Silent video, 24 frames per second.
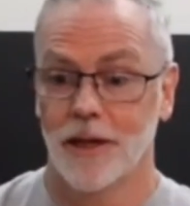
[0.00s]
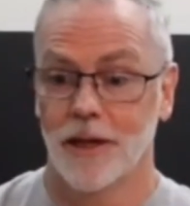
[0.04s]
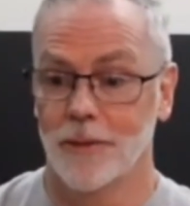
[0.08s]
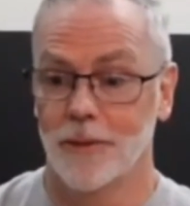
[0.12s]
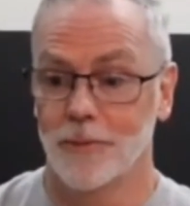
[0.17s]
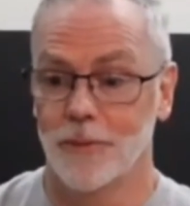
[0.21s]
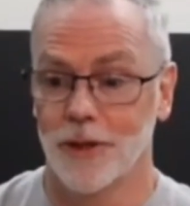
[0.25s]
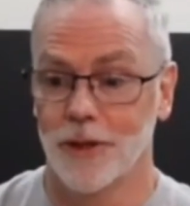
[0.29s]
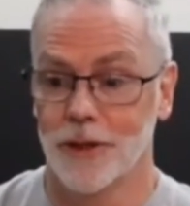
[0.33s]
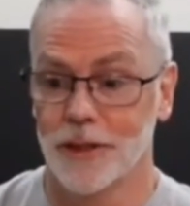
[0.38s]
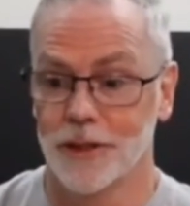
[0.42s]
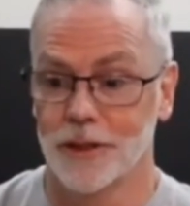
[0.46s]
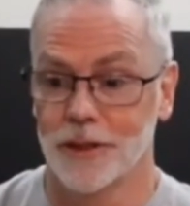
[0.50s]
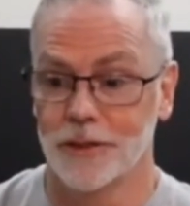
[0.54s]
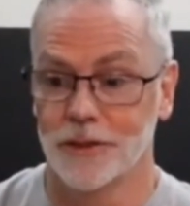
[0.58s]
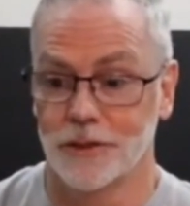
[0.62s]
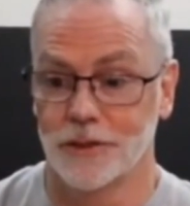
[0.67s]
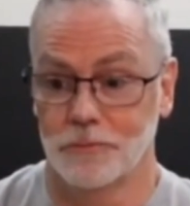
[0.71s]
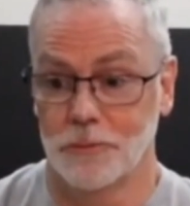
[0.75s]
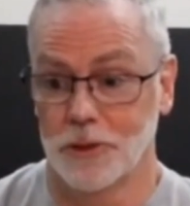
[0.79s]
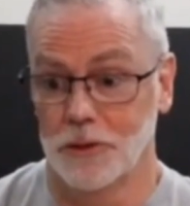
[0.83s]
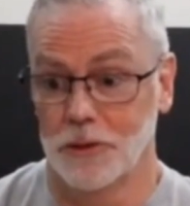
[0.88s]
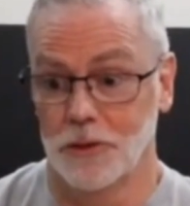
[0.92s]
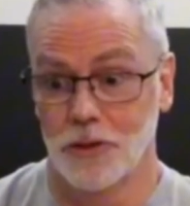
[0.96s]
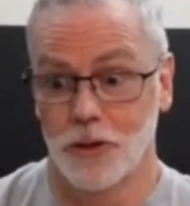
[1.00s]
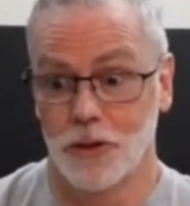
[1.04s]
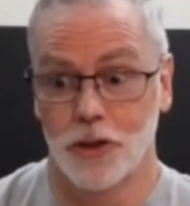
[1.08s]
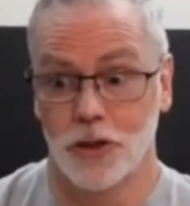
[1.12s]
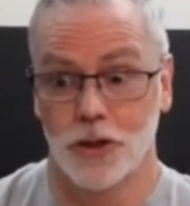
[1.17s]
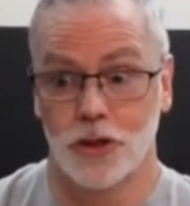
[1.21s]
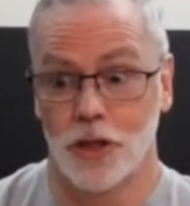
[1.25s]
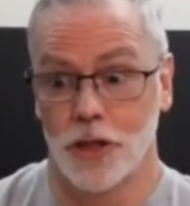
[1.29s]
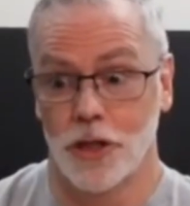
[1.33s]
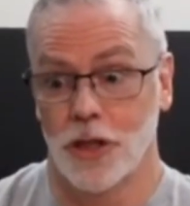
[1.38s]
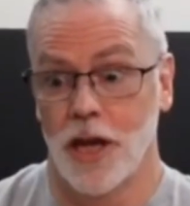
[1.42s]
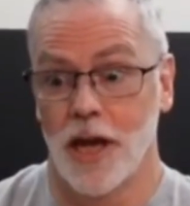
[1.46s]
because
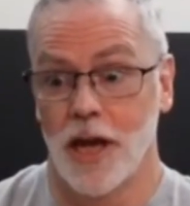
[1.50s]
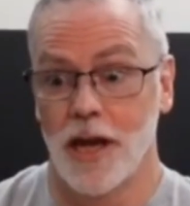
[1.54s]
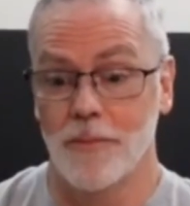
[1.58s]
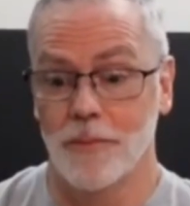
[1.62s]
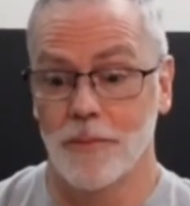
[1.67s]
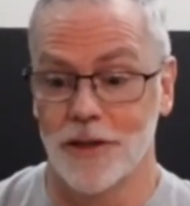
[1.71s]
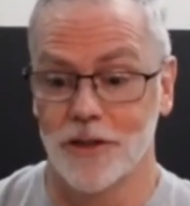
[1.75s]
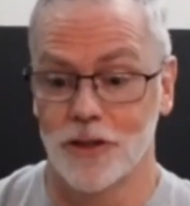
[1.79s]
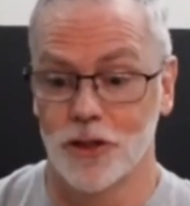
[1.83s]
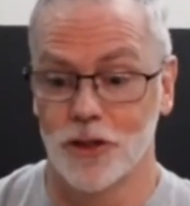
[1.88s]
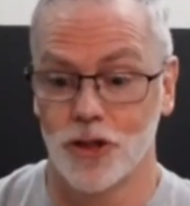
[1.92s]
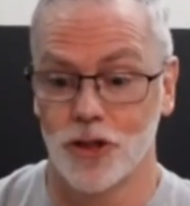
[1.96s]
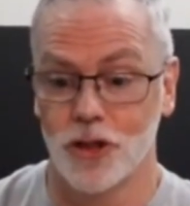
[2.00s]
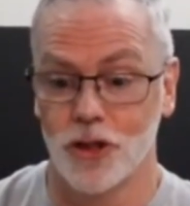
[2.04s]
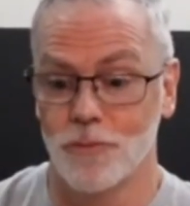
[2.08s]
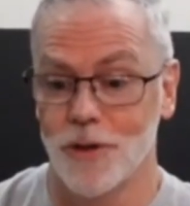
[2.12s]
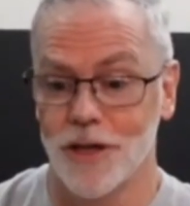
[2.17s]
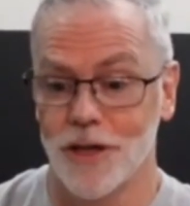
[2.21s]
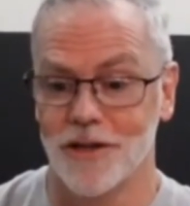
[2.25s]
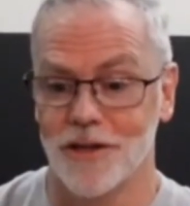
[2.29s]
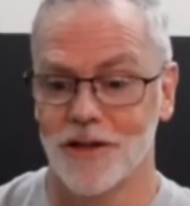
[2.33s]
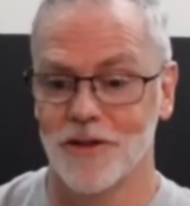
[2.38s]
it can be, it should be